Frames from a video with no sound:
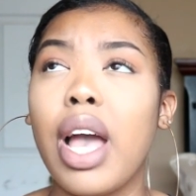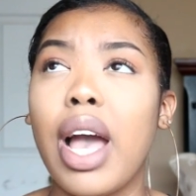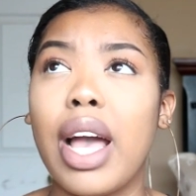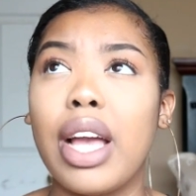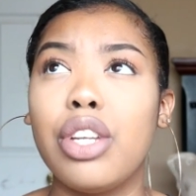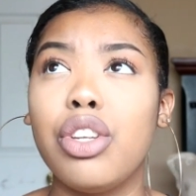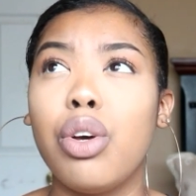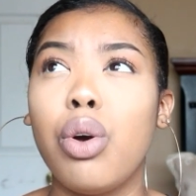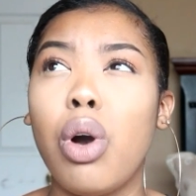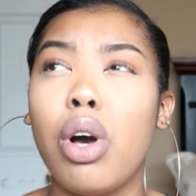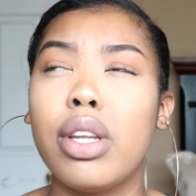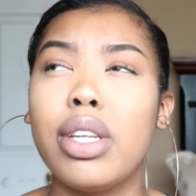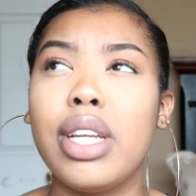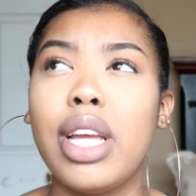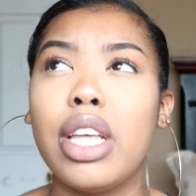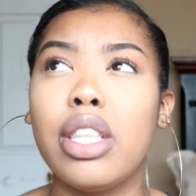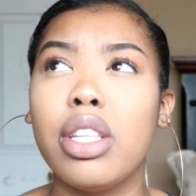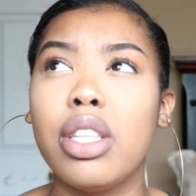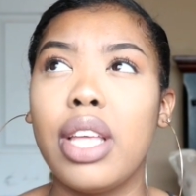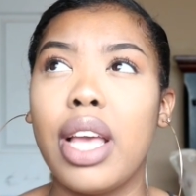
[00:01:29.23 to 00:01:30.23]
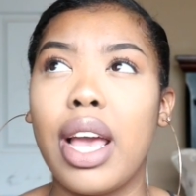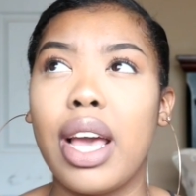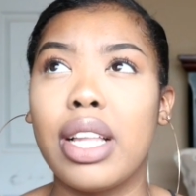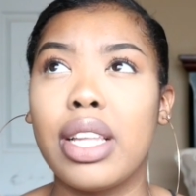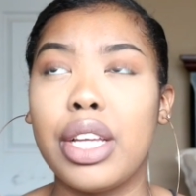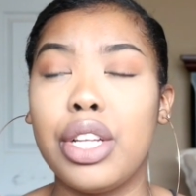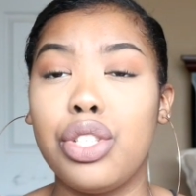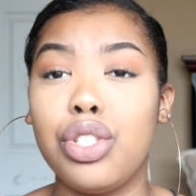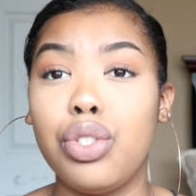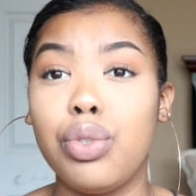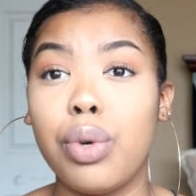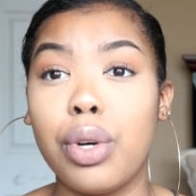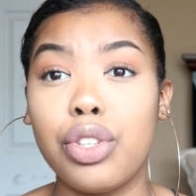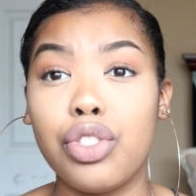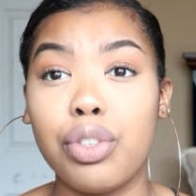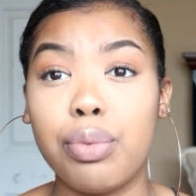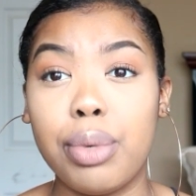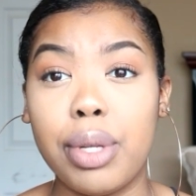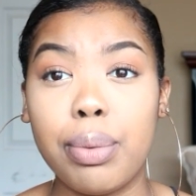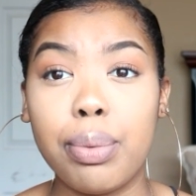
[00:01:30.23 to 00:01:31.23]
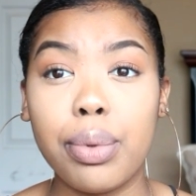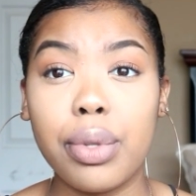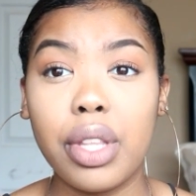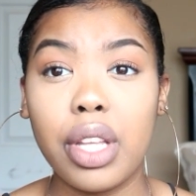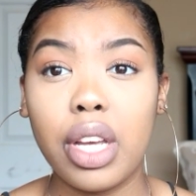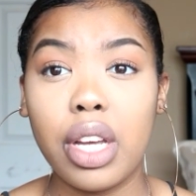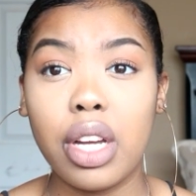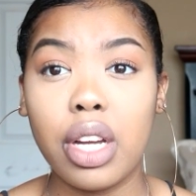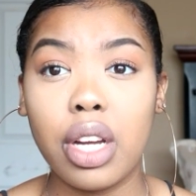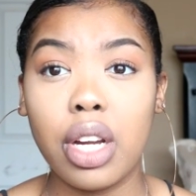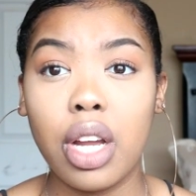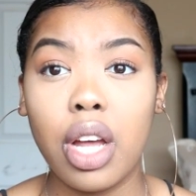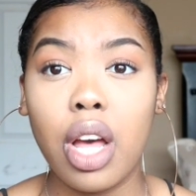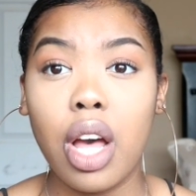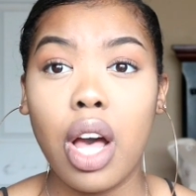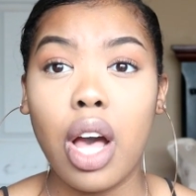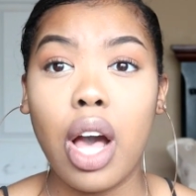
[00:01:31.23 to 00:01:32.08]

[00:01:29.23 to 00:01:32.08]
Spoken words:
I know all together they had like 200 people there.